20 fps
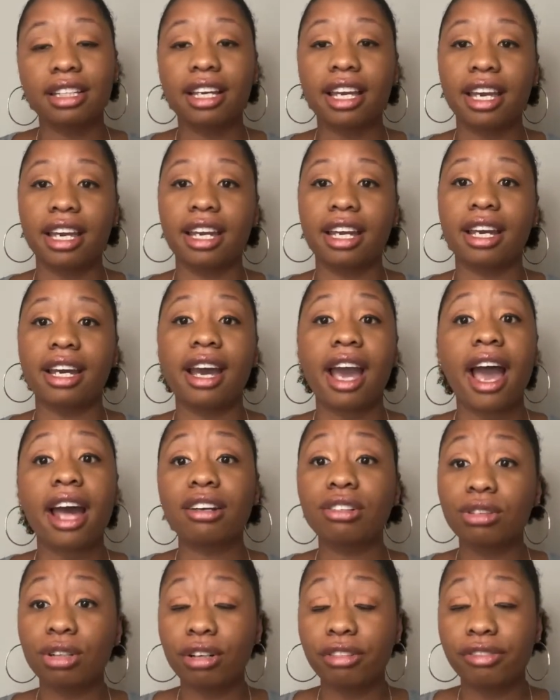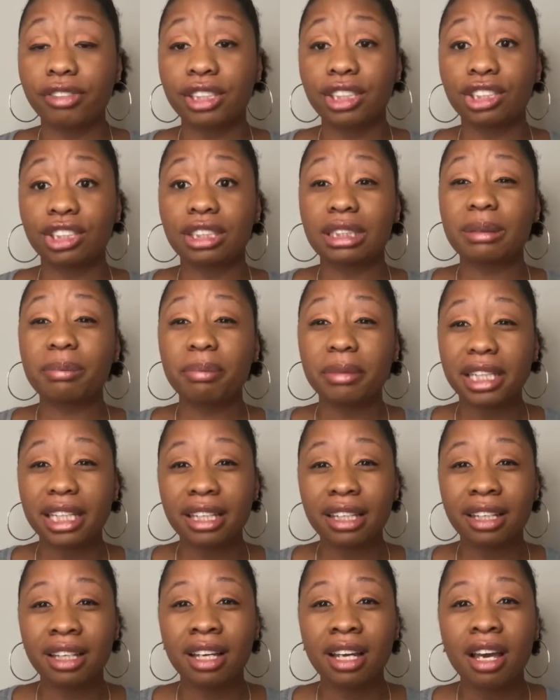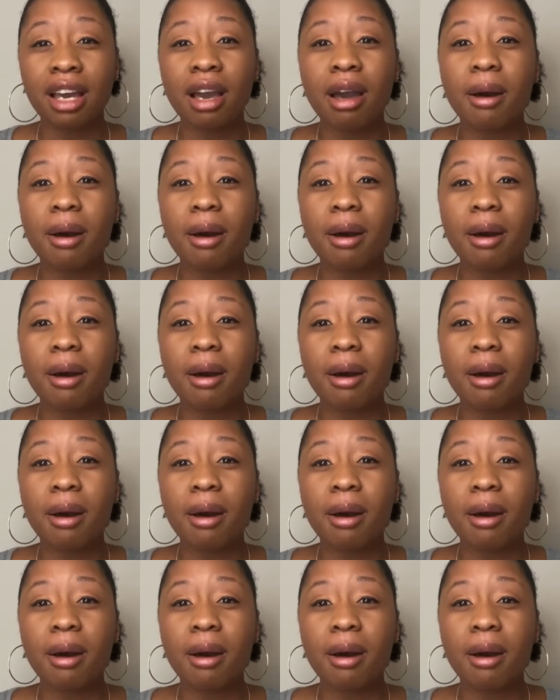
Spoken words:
And I don't know if it's just me,